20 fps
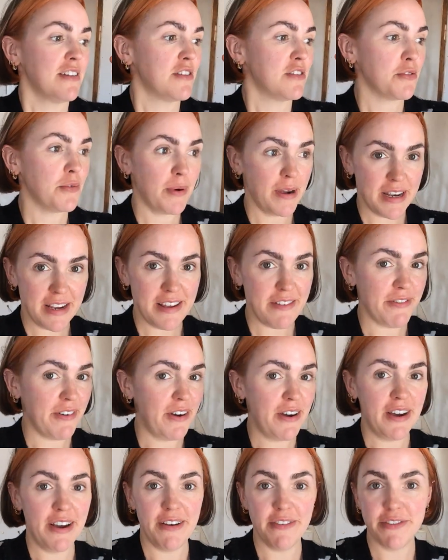
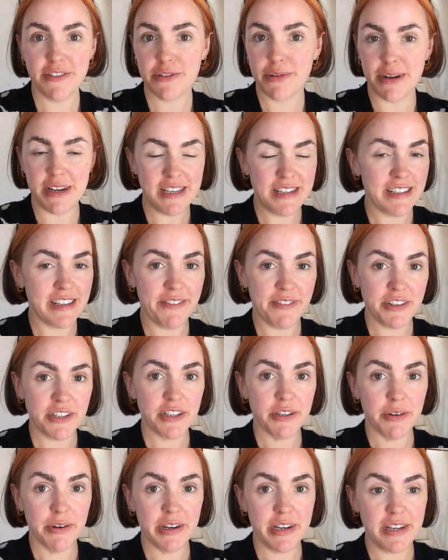25, 27
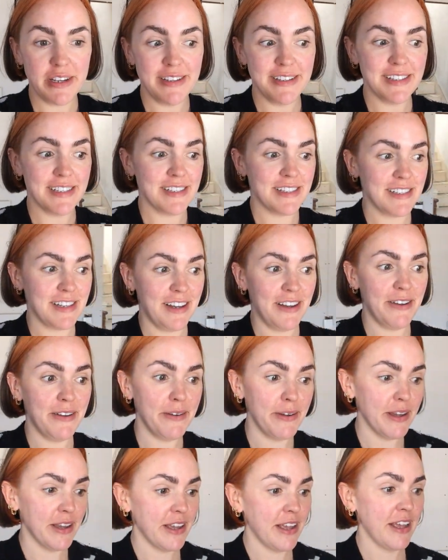degrees.
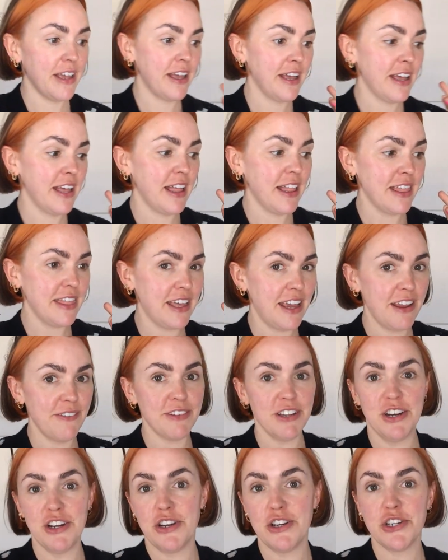So they have
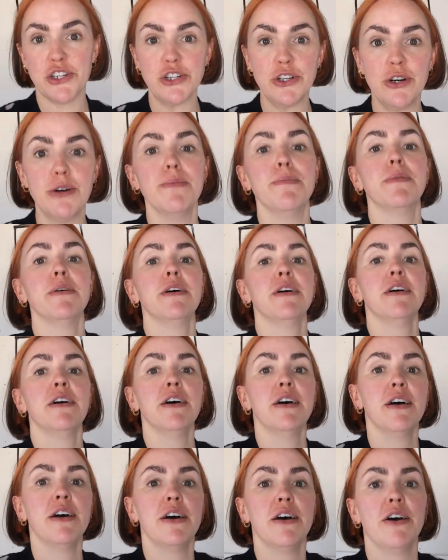done a good job
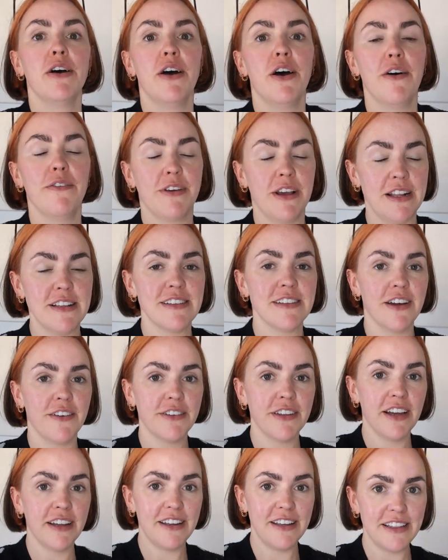of getting stuff
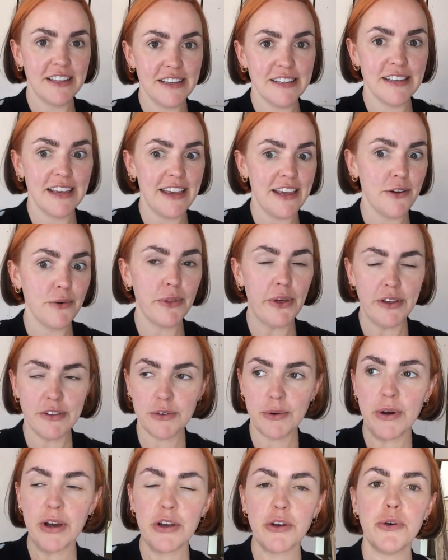done in this heat. Although it's
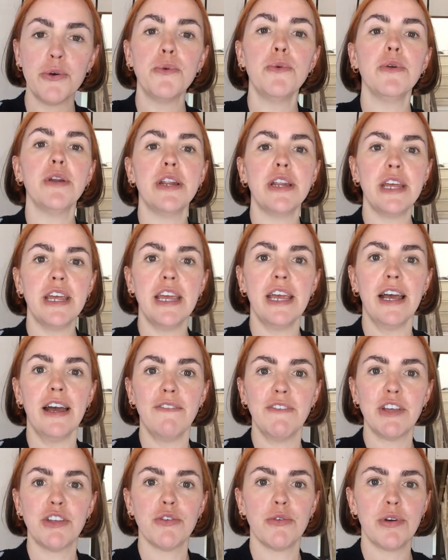quite cool in here.
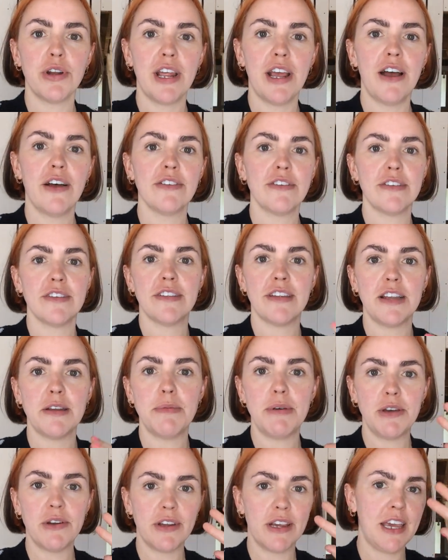Victorian houses tend to
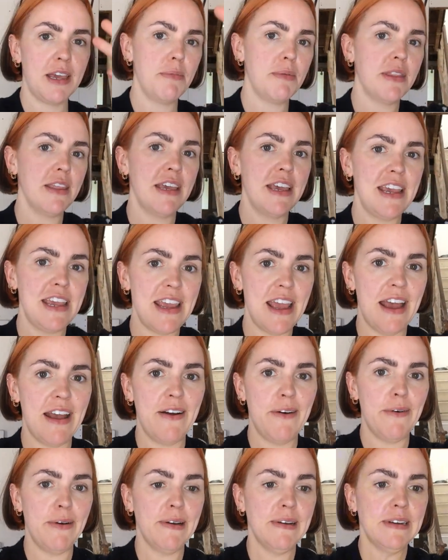be good at keeping the heat
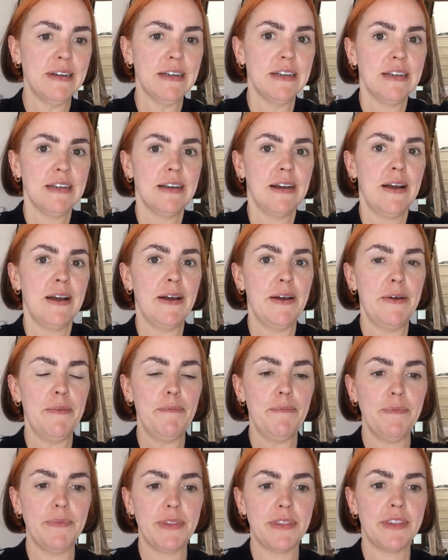out.
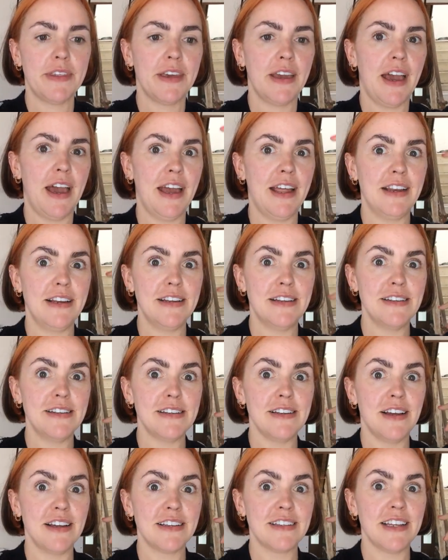And
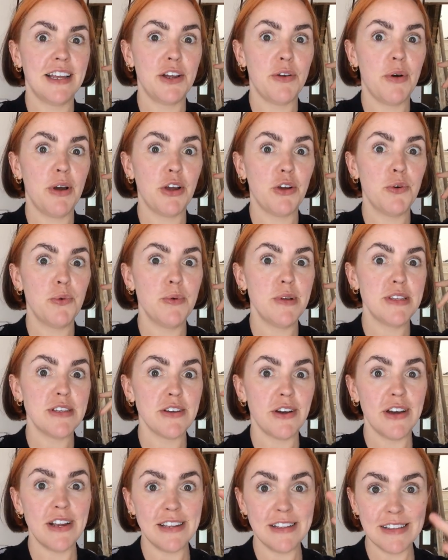like staying quite cool
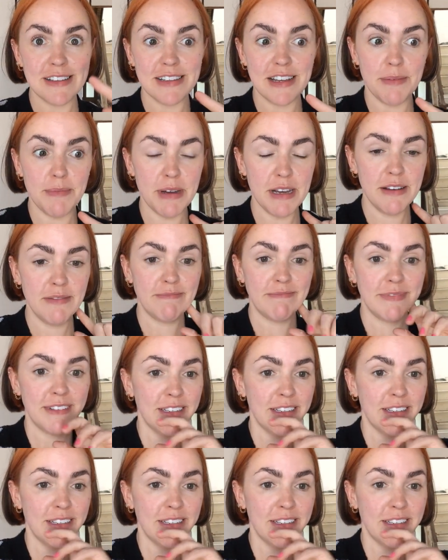inside in the summer,